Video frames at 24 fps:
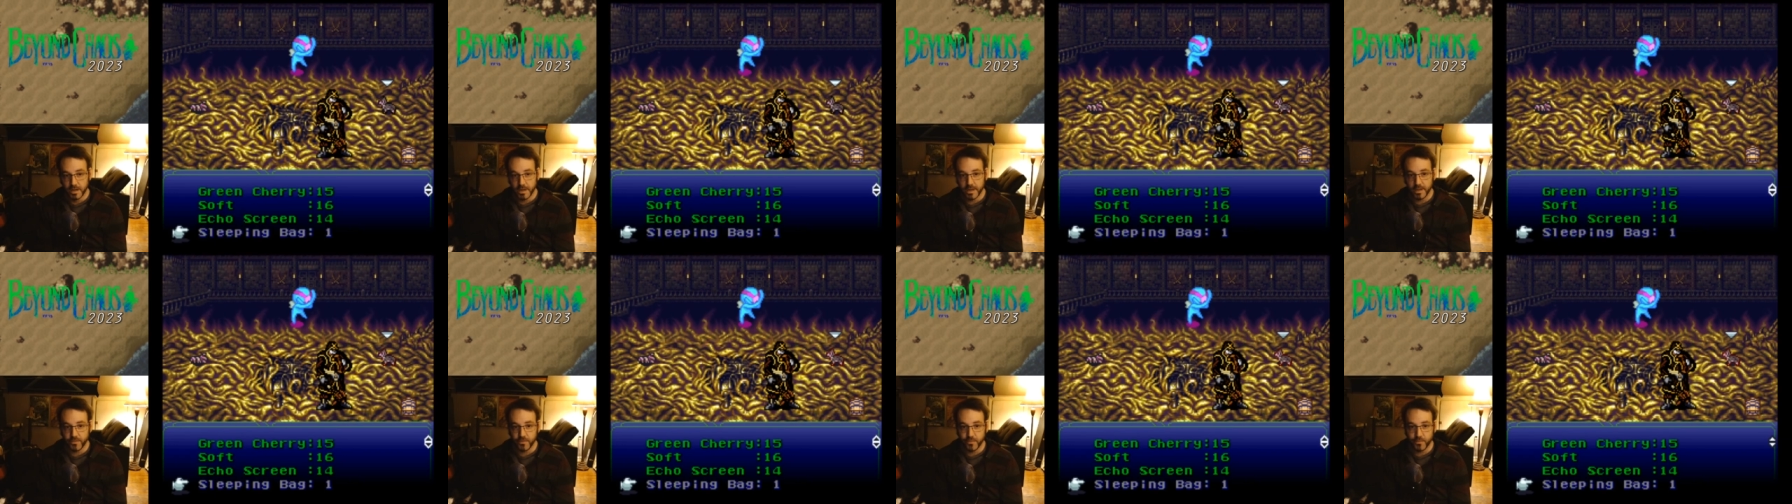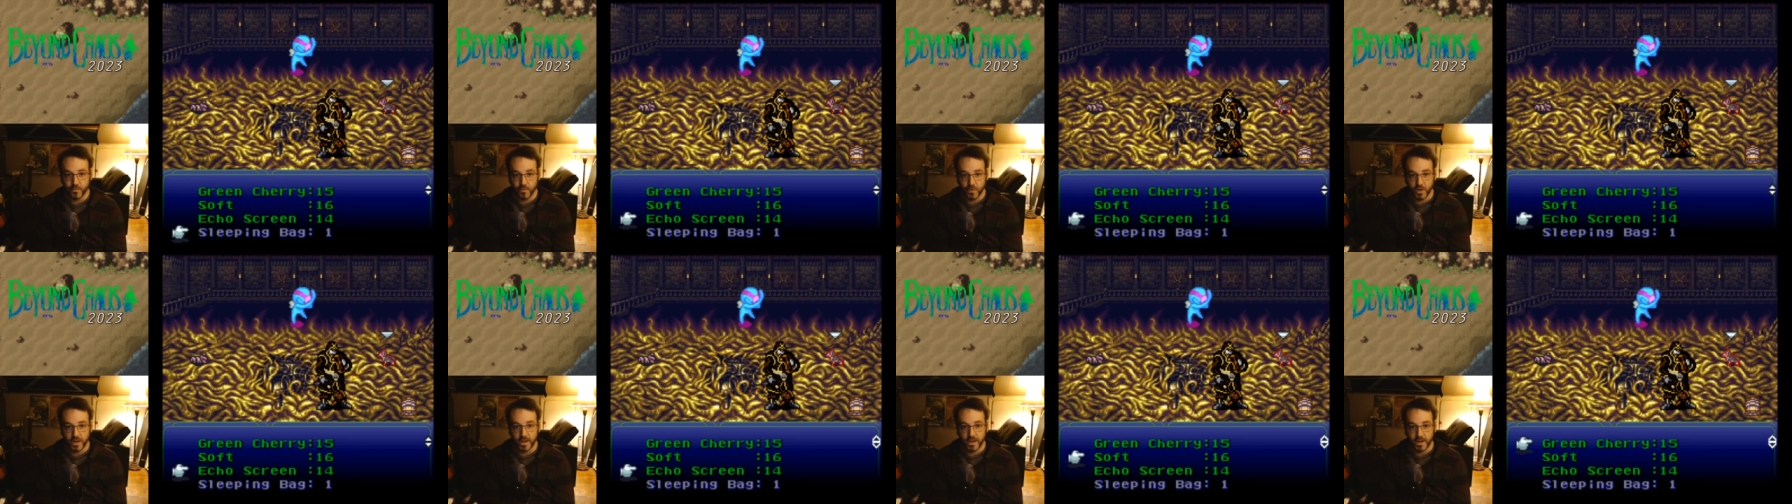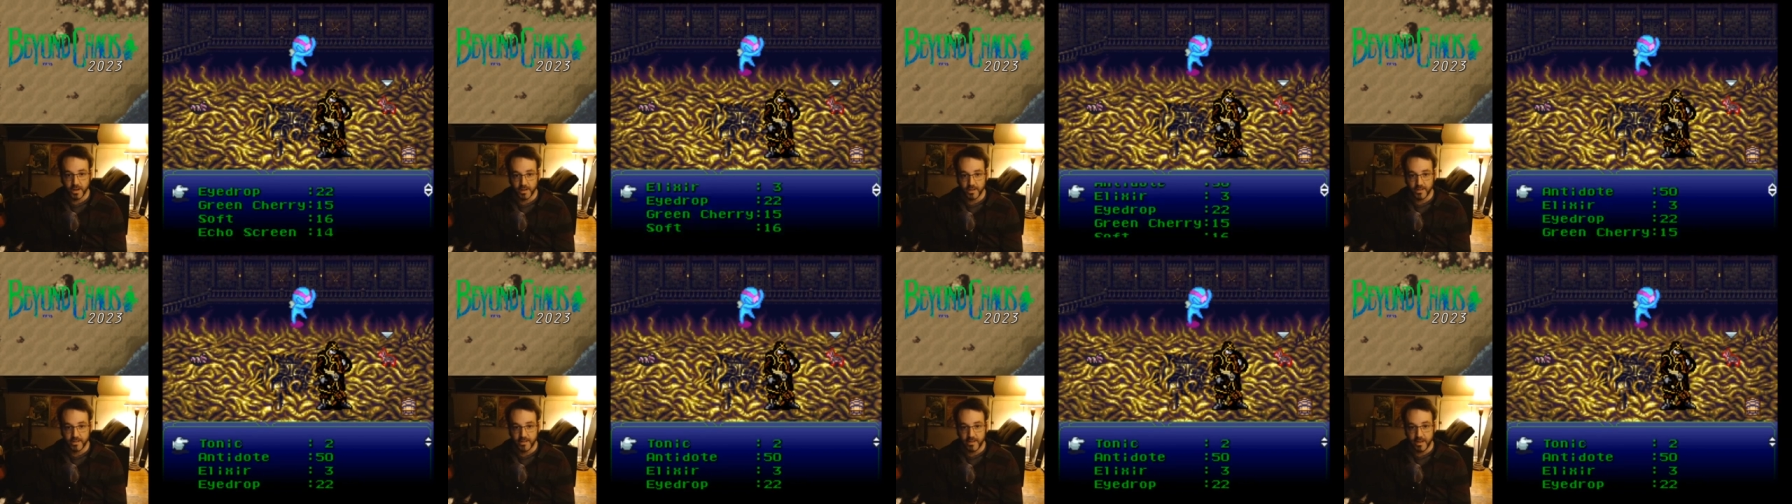He's
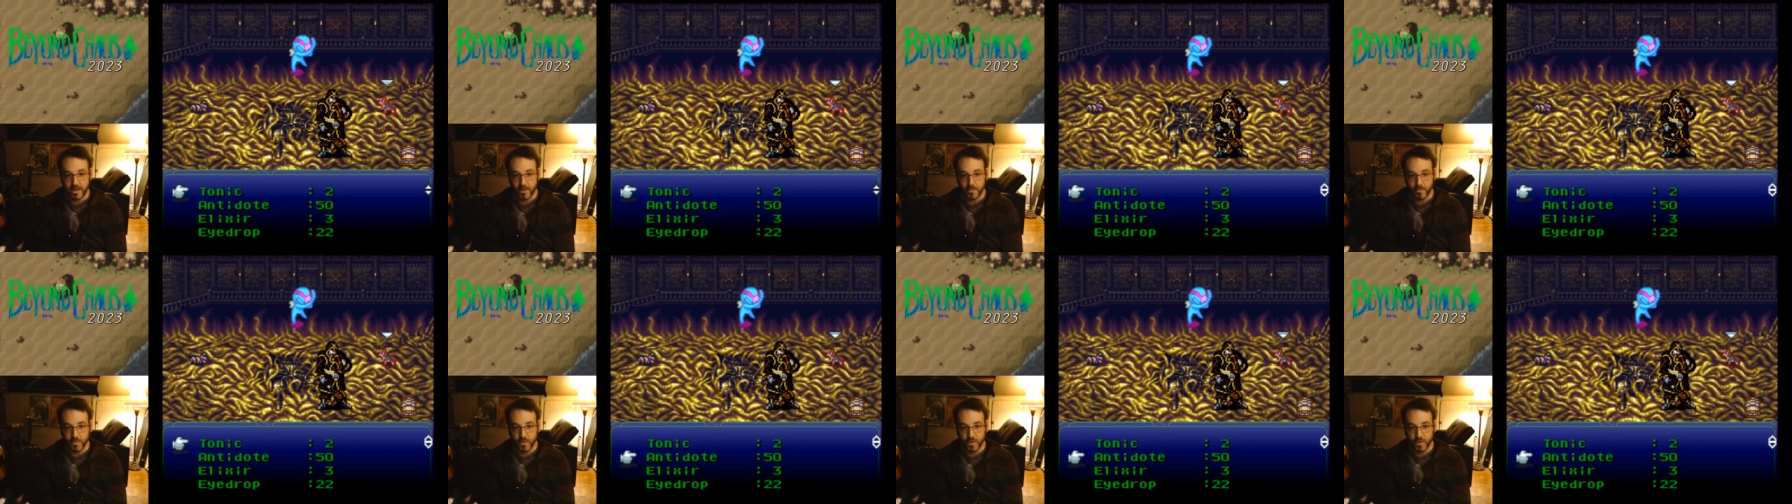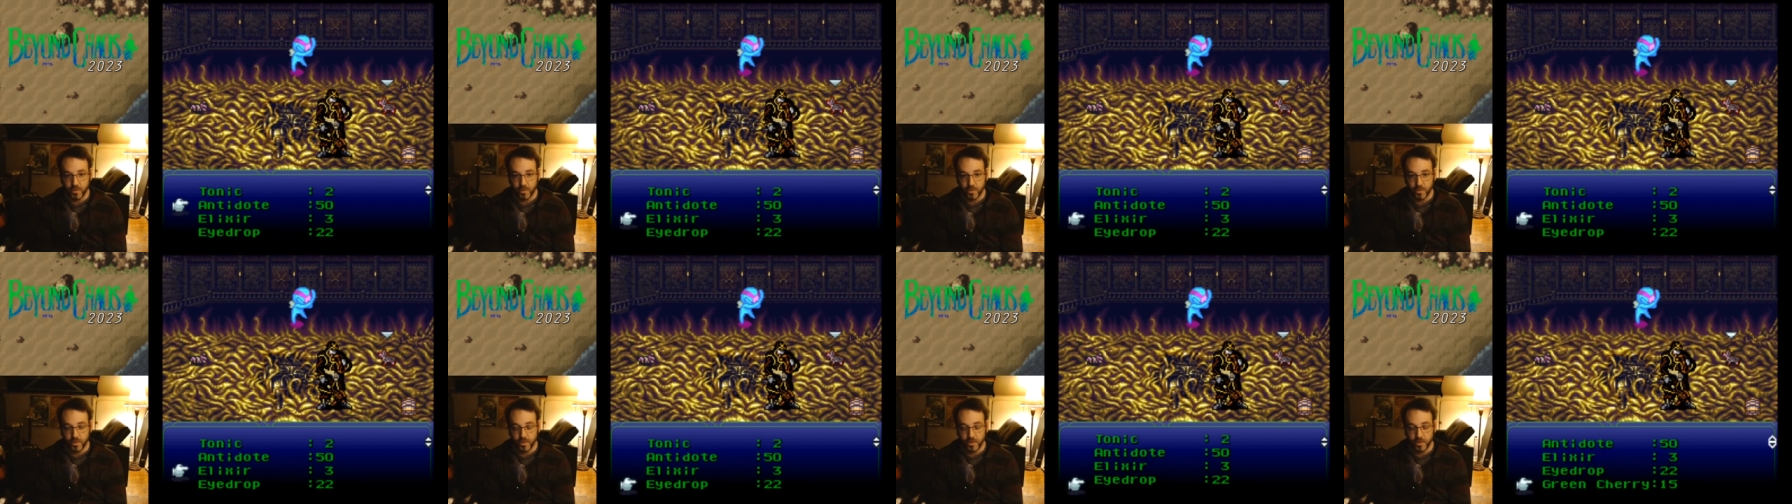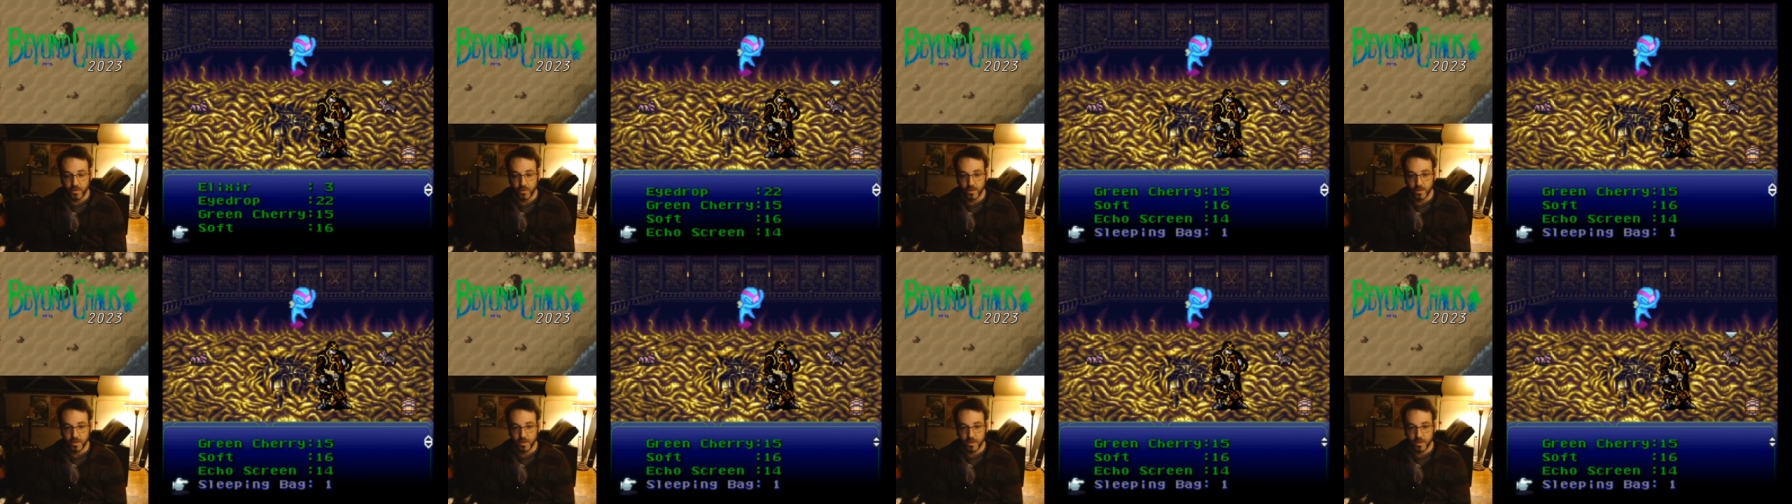freaking condemned, dude.